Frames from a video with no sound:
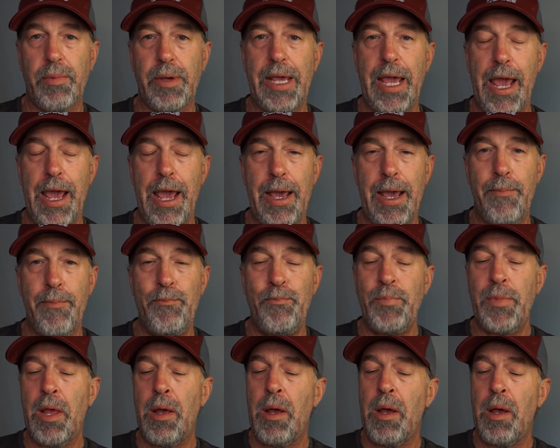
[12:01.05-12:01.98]
Gabe,
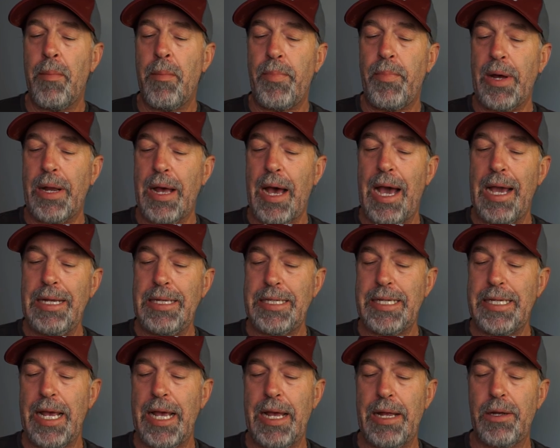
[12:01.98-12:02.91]
but I
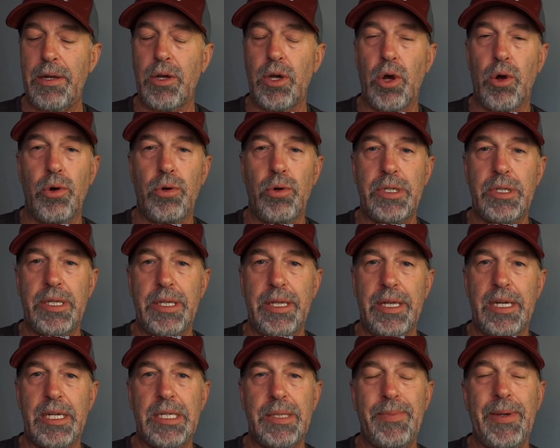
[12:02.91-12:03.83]
tend to go to
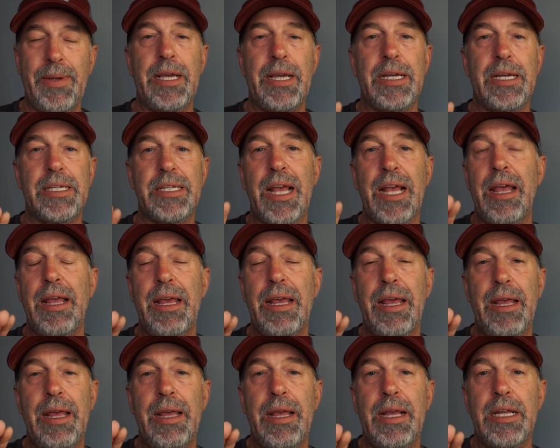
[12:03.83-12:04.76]
this because
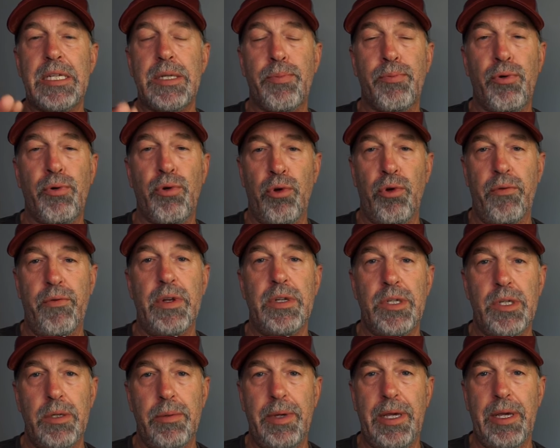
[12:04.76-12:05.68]
it's proven
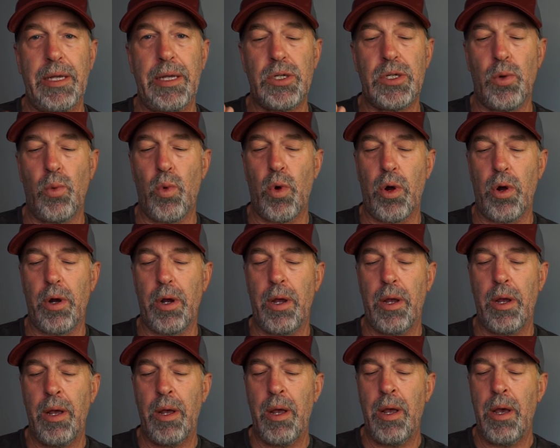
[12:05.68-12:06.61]
to me to work.
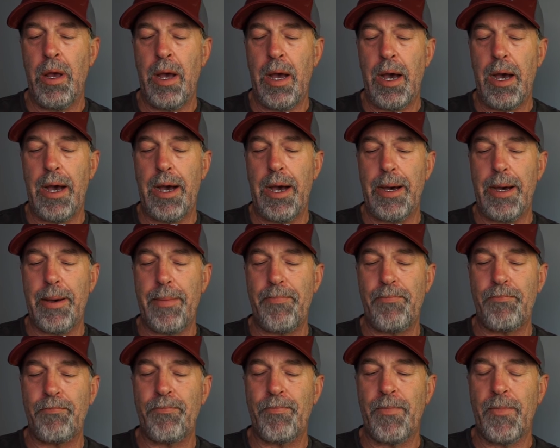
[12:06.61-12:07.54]

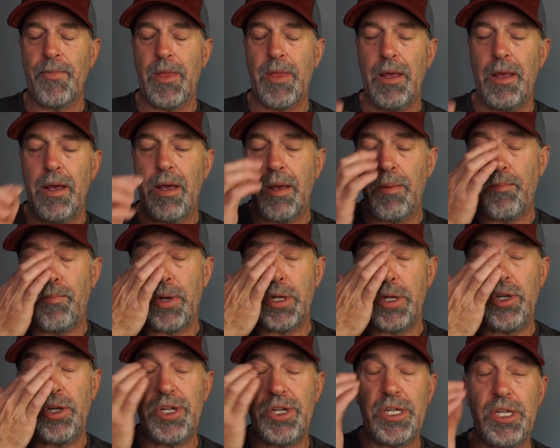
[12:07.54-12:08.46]

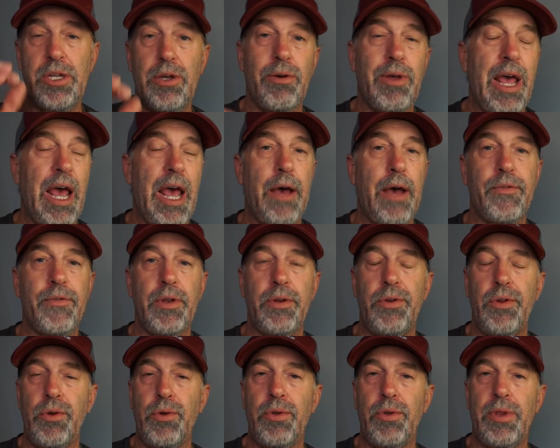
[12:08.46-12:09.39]
But you still have to
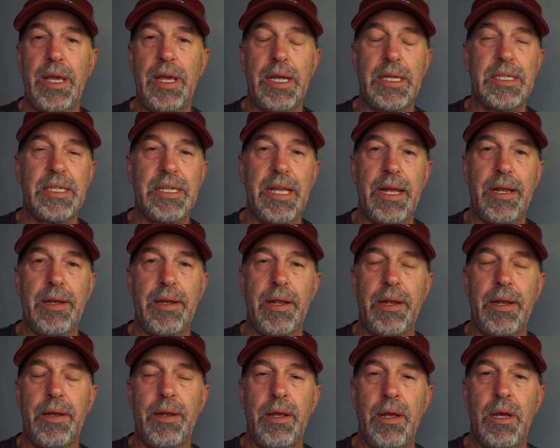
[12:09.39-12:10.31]
do the
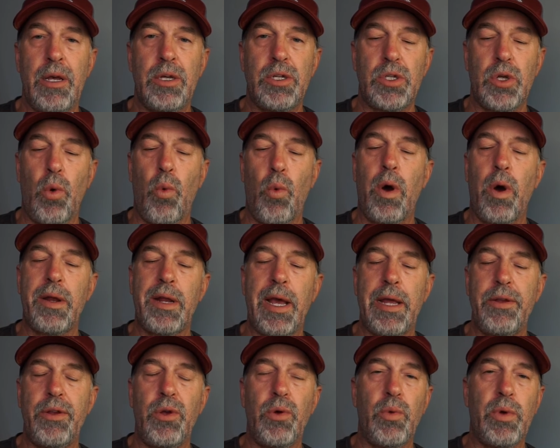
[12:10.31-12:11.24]
extended. So what
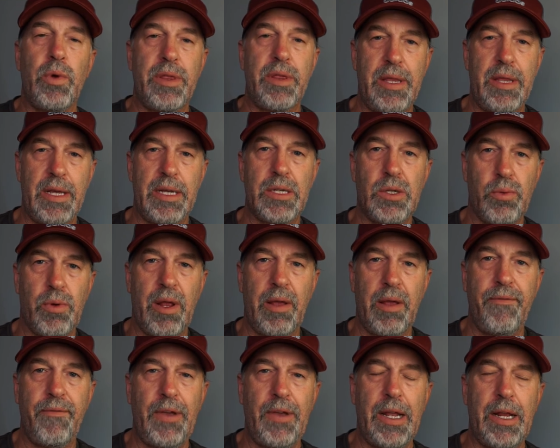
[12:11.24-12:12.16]
I do with this when
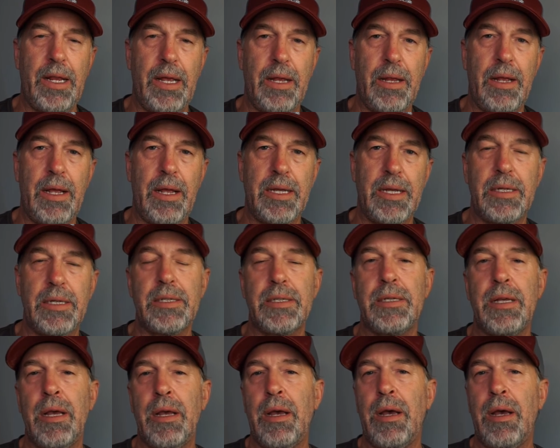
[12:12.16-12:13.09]
I feed it
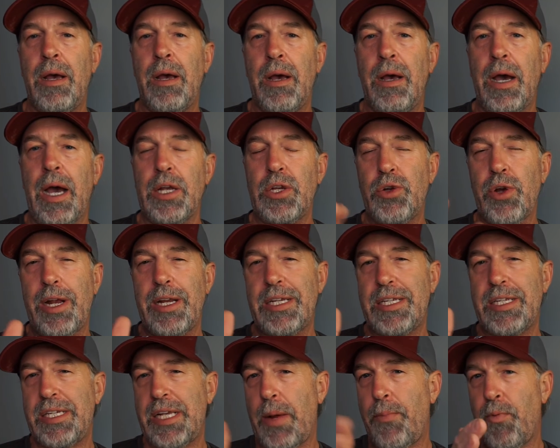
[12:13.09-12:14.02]
is I try to
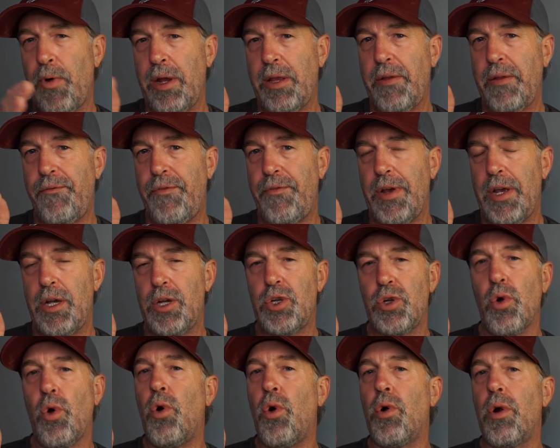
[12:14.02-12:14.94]
separate the
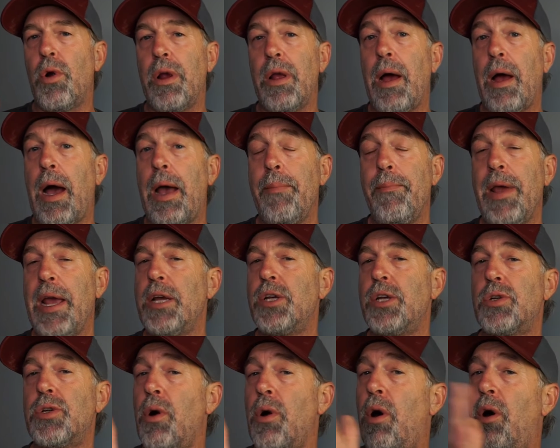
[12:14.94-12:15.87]
fish, or I make
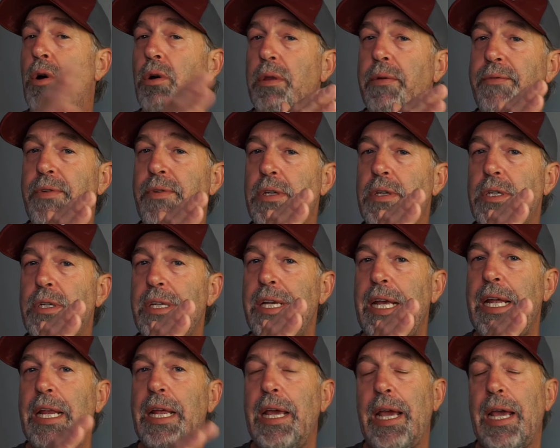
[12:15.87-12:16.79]
sure all the fish is
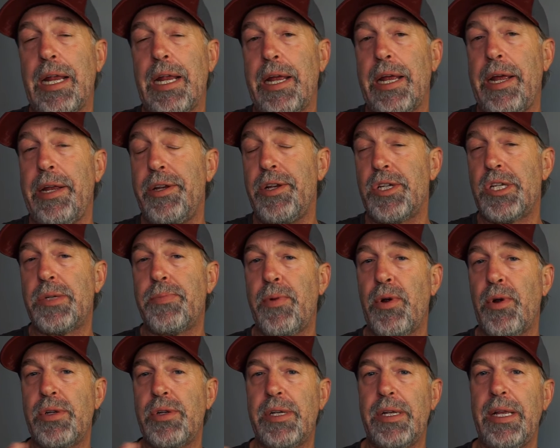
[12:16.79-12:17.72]
eating, and I
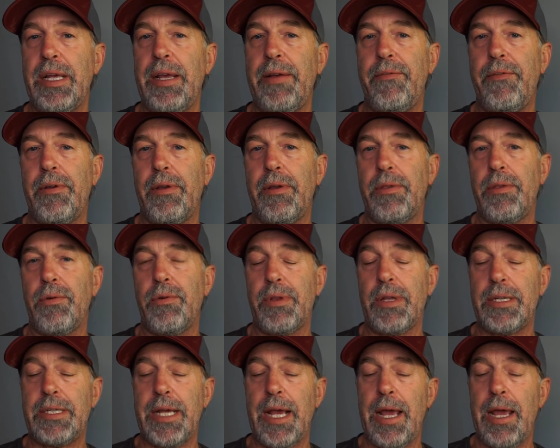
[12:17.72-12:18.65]
disperse it evenly through
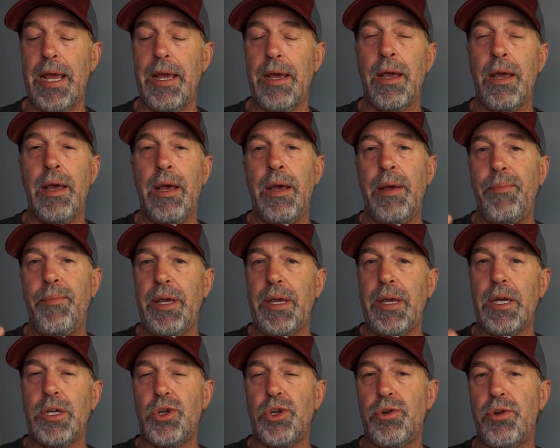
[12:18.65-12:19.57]
the tank,
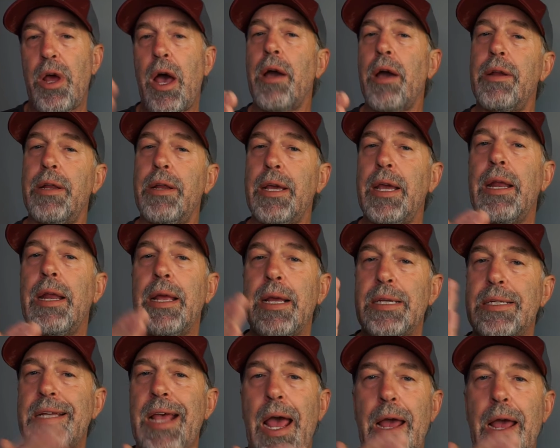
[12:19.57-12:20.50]
because you're not going to get
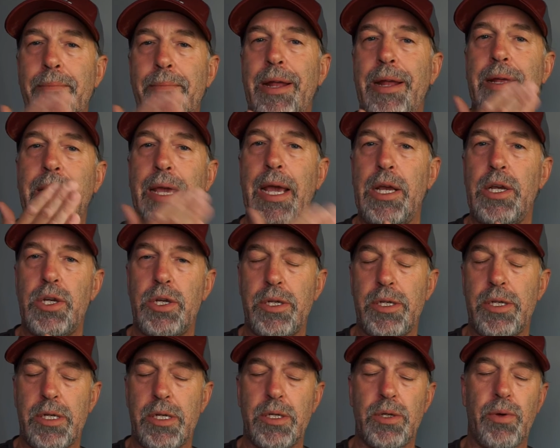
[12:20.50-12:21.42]
exact
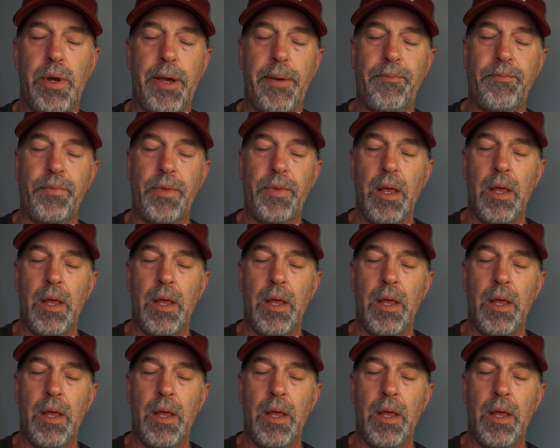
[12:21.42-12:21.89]
medications this way.